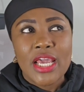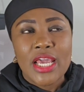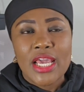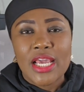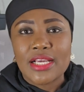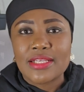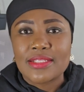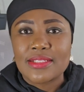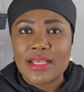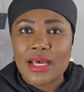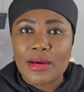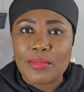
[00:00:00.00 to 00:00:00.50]

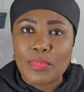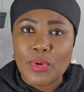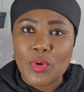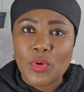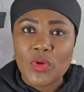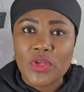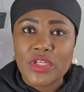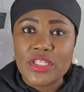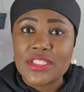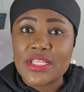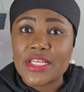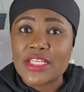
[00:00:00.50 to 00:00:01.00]

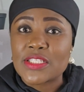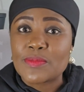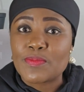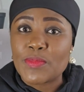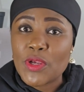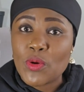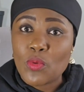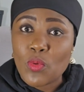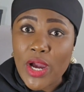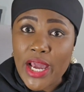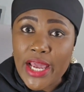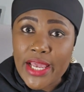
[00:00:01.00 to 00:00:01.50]
Example is
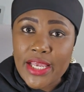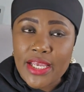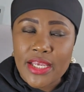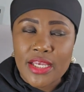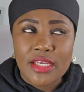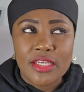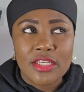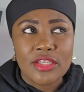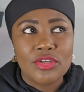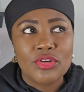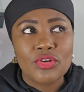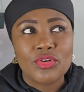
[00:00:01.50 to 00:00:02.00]
SPY.
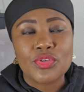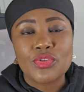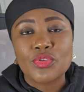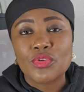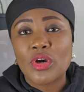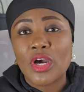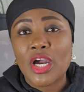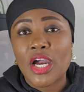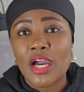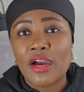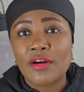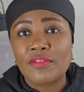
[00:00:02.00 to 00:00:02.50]
You also
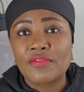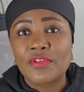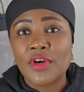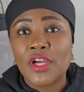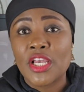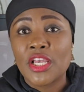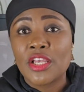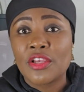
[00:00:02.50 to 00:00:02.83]
have